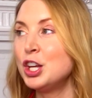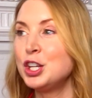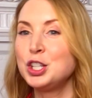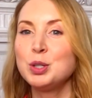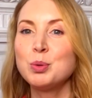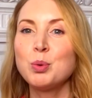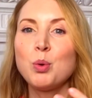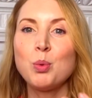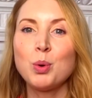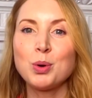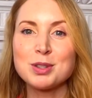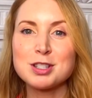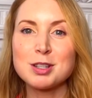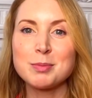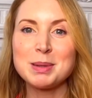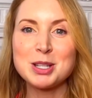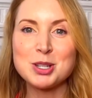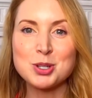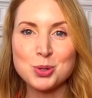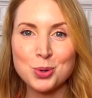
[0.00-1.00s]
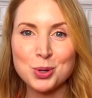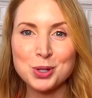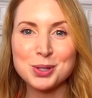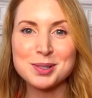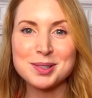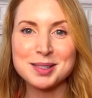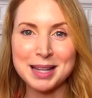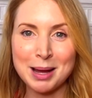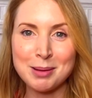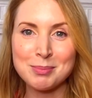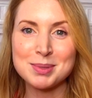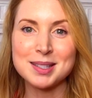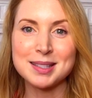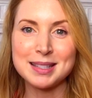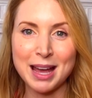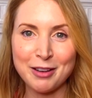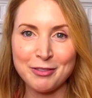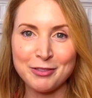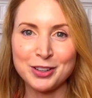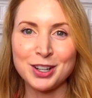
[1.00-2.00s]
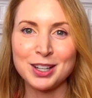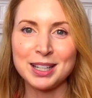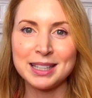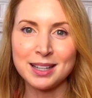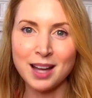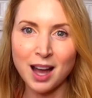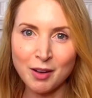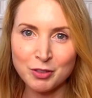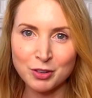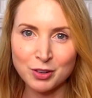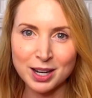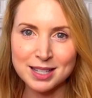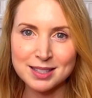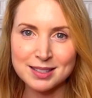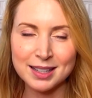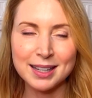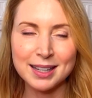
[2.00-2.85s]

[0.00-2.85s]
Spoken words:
you will want to be sure your stamps definitely cover it.